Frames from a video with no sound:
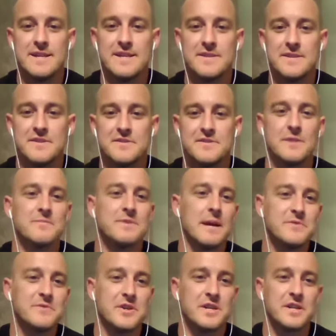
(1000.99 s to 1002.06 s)
And
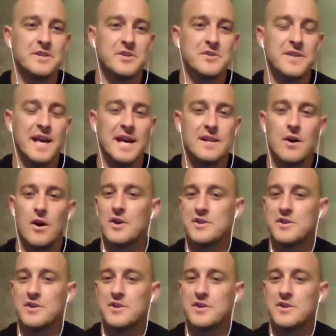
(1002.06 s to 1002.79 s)
sometimes they're going to do that.